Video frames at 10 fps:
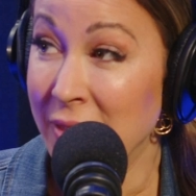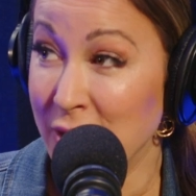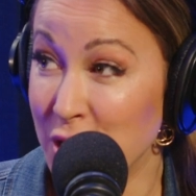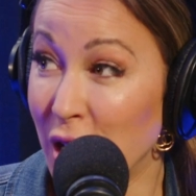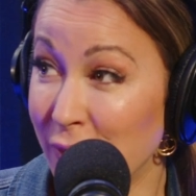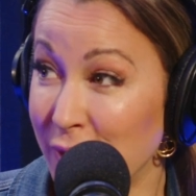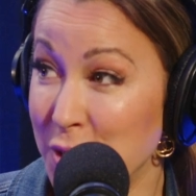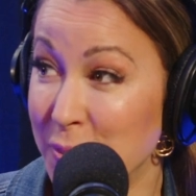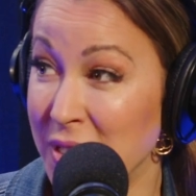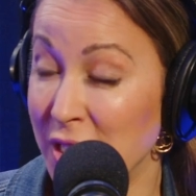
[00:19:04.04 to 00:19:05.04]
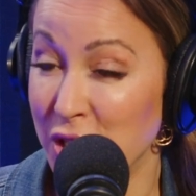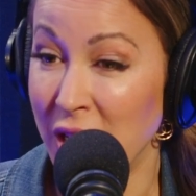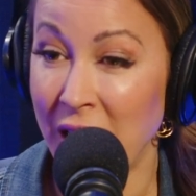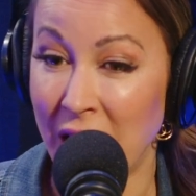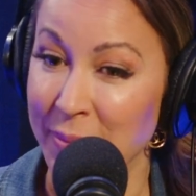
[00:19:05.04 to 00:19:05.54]
in the starfish
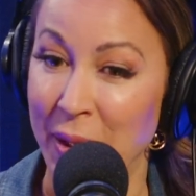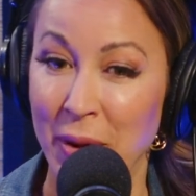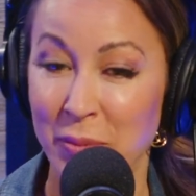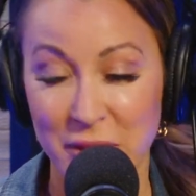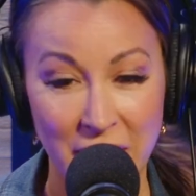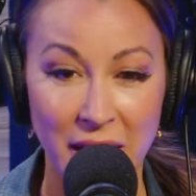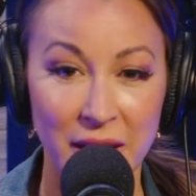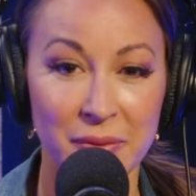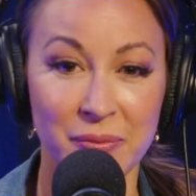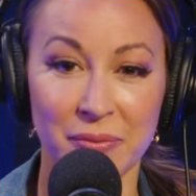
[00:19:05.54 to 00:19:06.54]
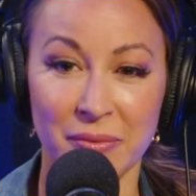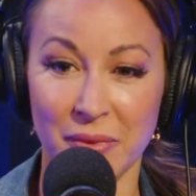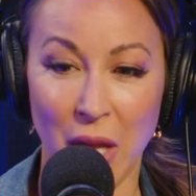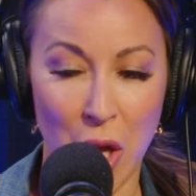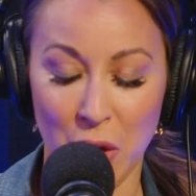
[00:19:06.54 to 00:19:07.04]
position. And my mom was like,
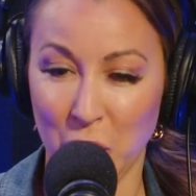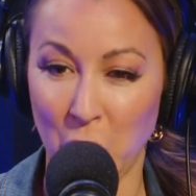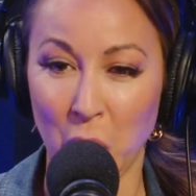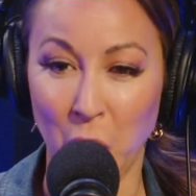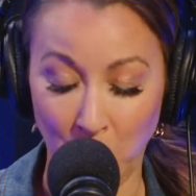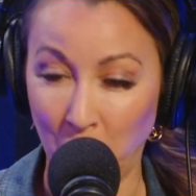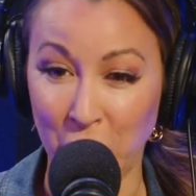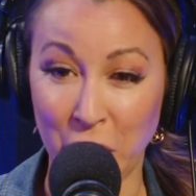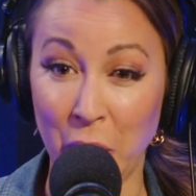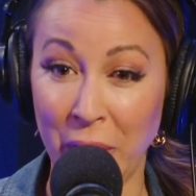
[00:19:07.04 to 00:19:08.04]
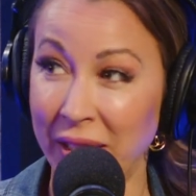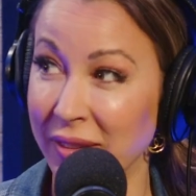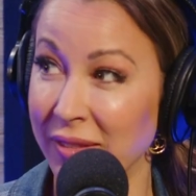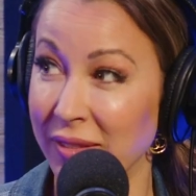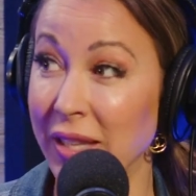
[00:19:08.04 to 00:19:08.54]
we're going.
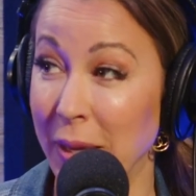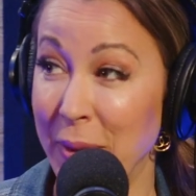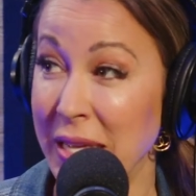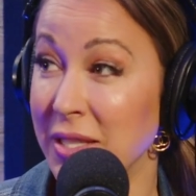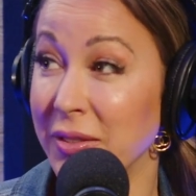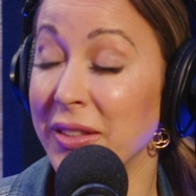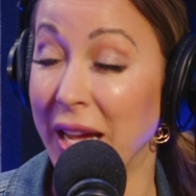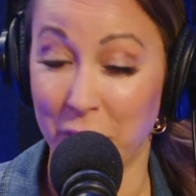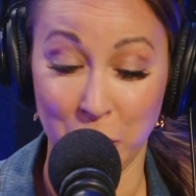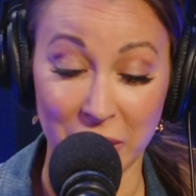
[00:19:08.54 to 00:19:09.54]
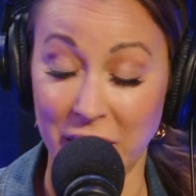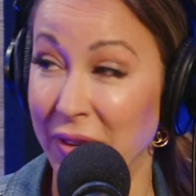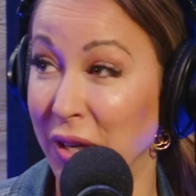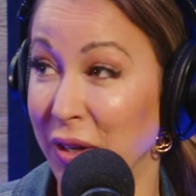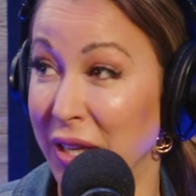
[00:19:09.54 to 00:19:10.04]
Like basically like we're
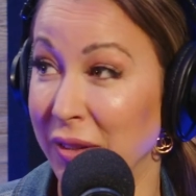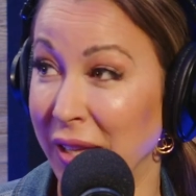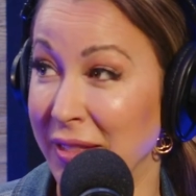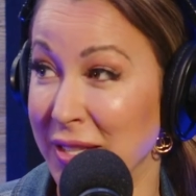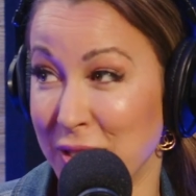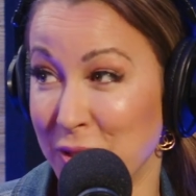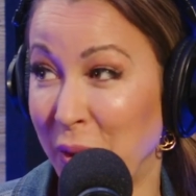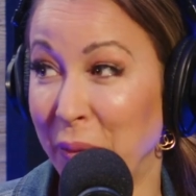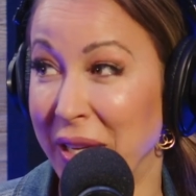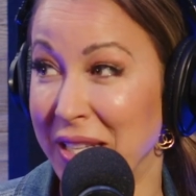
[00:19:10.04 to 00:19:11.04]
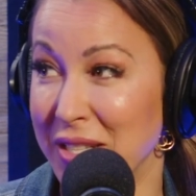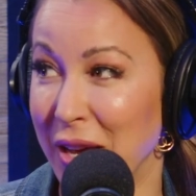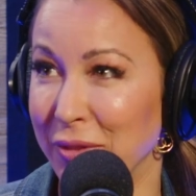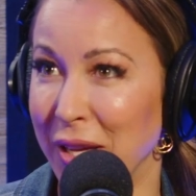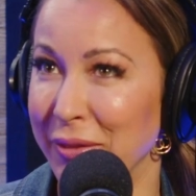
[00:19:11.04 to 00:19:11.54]
leaving her here. Like this is where we get
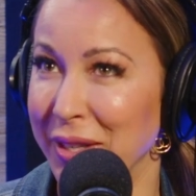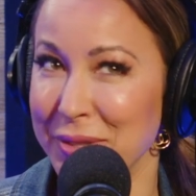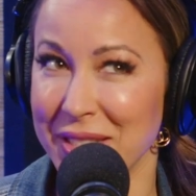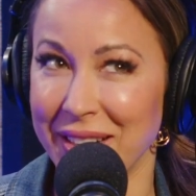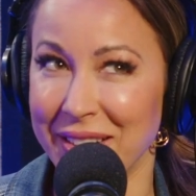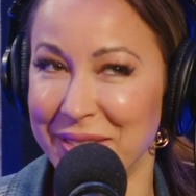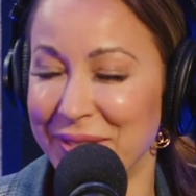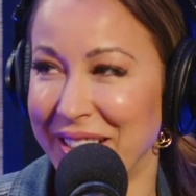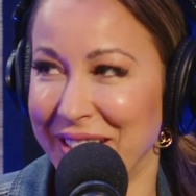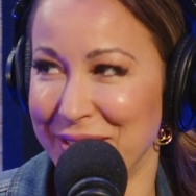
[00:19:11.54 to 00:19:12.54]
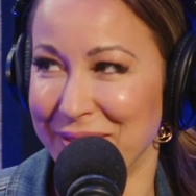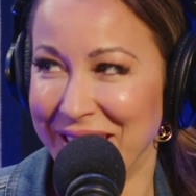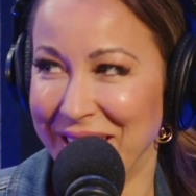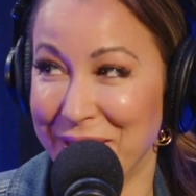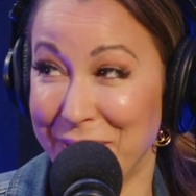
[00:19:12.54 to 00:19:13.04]
tough love. And I was like, oh my gosh, are
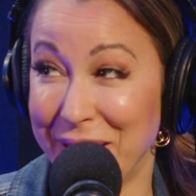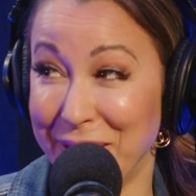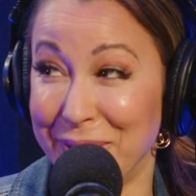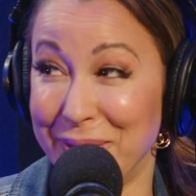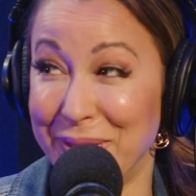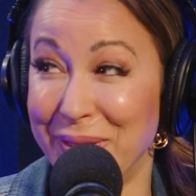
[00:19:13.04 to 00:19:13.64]
we going